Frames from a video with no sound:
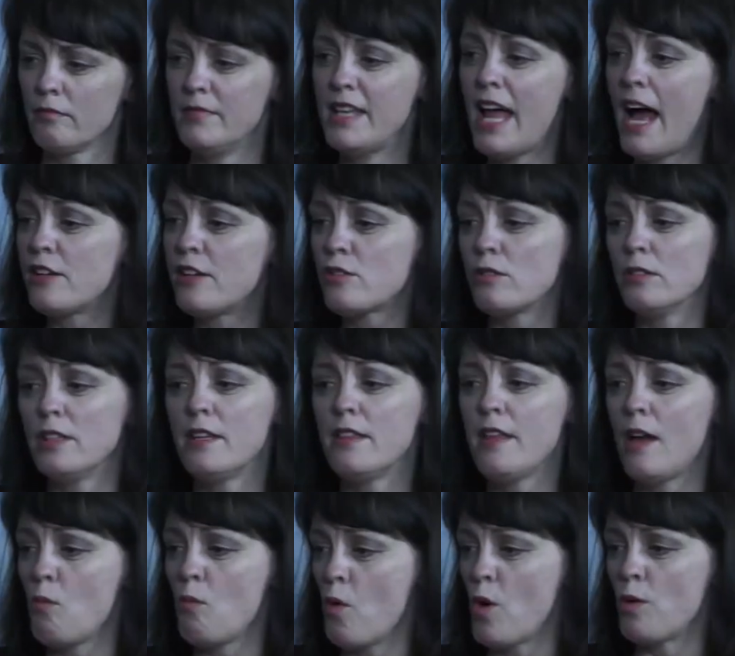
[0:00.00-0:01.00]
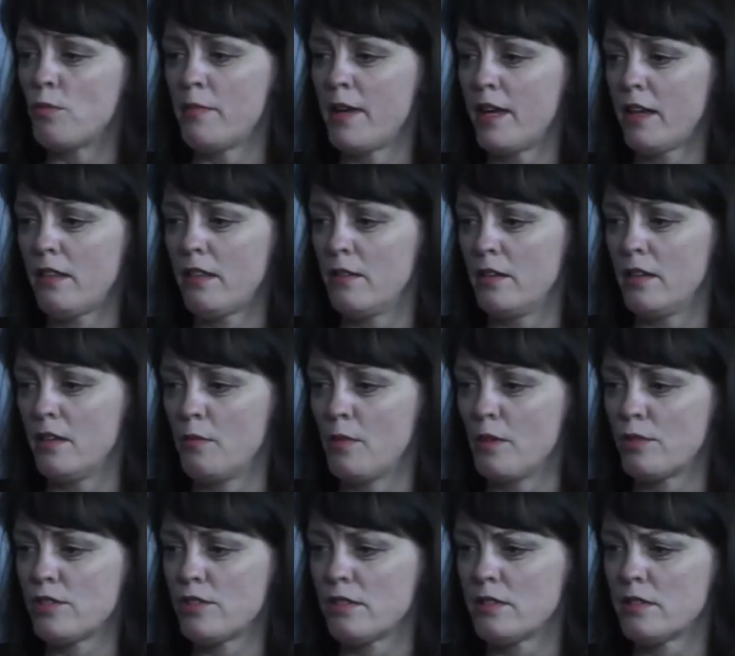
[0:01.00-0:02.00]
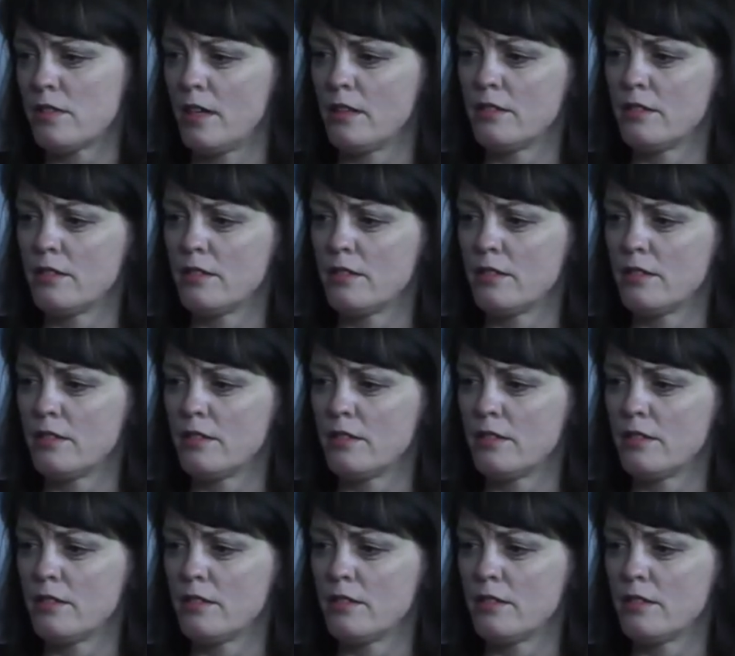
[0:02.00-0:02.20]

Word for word: Naturally, they won't make the. They don't. Sound.